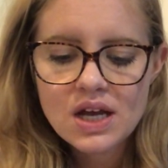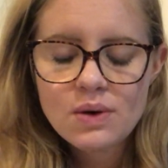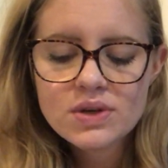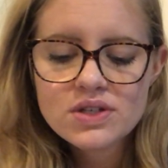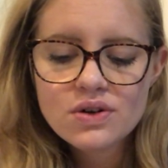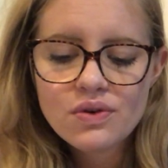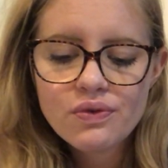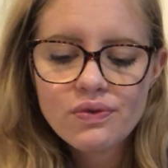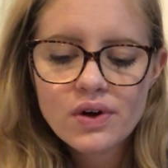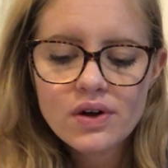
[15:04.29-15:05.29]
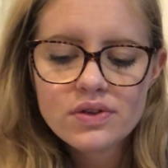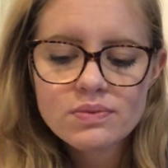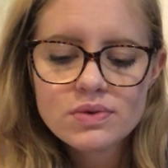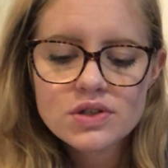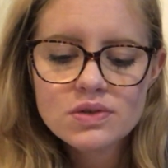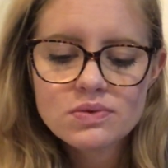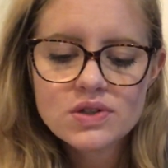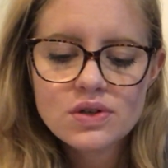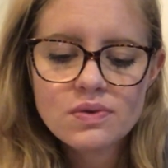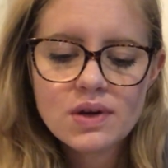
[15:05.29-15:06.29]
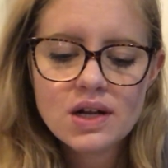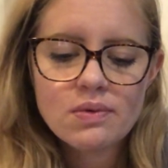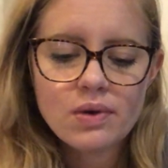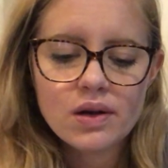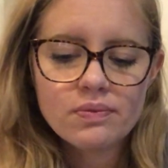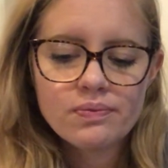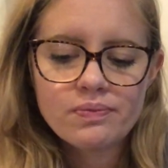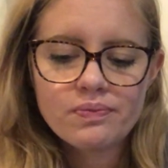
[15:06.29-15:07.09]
It wasn't her fault. The merchant was the greedy one.